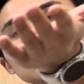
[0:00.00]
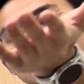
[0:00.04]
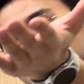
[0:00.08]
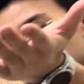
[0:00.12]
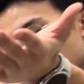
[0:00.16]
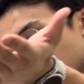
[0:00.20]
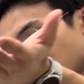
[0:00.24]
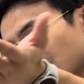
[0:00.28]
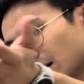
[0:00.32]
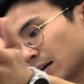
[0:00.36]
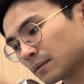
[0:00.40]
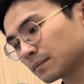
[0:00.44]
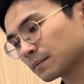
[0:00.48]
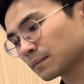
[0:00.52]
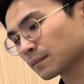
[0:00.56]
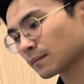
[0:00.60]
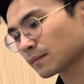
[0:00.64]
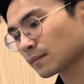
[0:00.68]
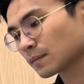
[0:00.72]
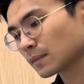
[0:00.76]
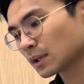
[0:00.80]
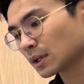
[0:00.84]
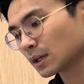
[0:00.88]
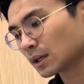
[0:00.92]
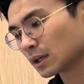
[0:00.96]
Yeah.
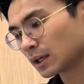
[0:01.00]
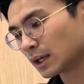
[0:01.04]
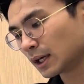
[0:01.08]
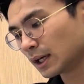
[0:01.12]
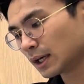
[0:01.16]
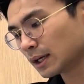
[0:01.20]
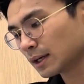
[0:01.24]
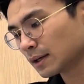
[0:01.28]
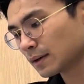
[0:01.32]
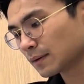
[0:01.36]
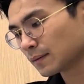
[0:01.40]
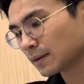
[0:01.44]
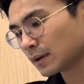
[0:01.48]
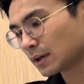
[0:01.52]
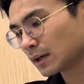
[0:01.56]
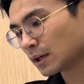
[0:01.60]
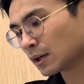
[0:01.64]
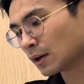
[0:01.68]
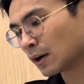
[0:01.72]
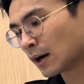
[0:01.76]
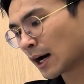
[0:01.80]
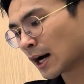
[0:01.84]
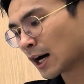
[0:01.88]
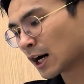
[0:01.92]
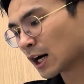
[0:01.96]
Okay,
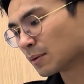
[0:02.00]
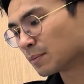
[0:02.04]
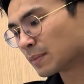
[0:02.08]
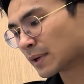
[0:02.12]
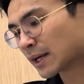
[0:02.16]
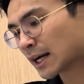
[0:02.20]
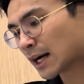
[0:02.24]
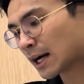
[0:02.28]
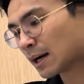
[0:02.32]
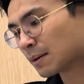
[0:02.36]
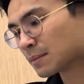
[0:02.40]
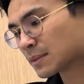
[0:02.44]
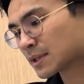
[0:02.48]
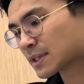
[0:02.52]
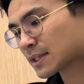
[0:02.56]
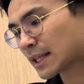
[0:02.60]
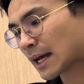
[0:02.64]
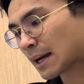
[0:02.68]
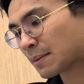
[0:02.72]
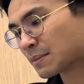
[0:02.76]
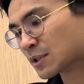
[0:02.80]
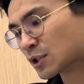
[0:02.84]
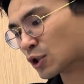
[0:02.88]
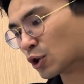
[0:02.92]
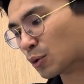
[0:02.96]
your R becomes
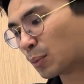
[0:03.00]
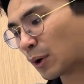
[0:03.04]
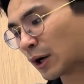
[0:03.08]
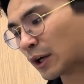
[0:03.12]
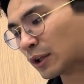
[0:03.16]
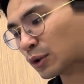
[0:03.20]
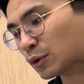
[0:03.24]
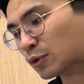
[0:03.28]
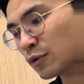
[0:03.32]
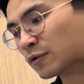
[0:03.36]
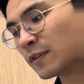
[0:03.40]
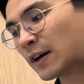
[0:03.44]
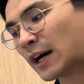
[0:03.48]
times 0.25,